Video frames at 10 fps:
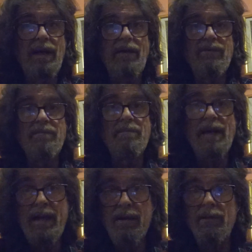every
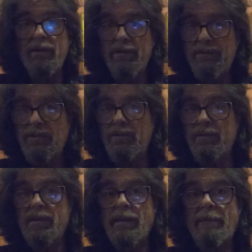male
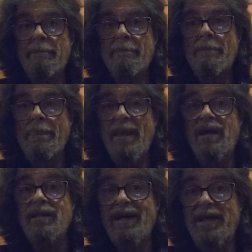student,
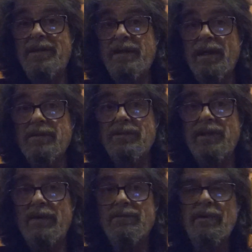a lie detector
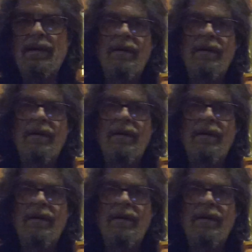test.